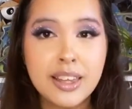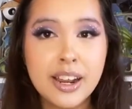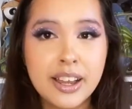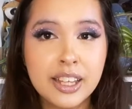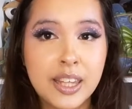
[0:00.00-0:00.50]

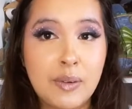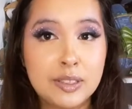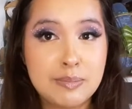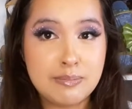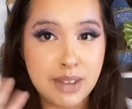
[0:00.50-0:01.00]
I got that
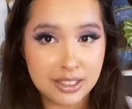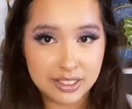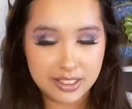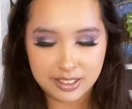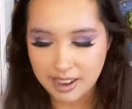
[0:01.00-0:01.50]
was
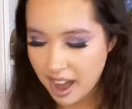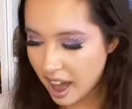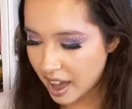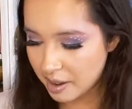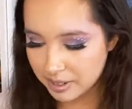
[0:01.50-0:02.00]
Monster
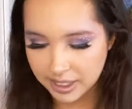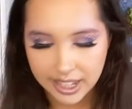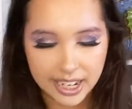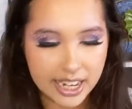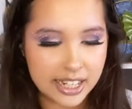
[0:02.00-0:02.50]
High
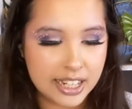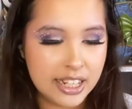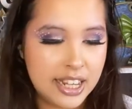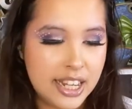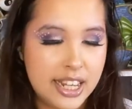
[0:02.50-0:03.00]

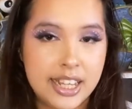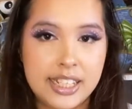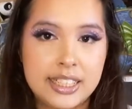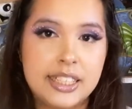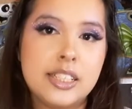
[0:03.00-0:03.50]
related
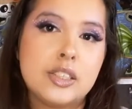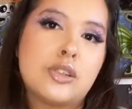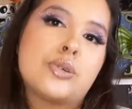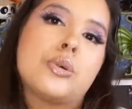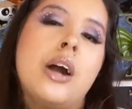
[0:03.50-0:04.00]
is this
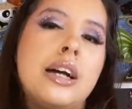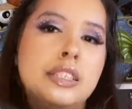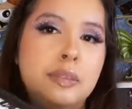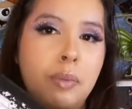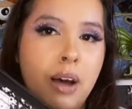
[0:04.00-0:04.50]

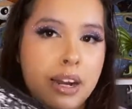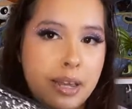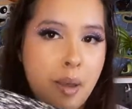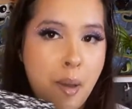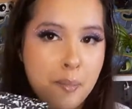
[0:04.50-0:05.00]

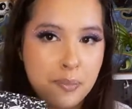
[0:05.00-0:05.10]
crossbody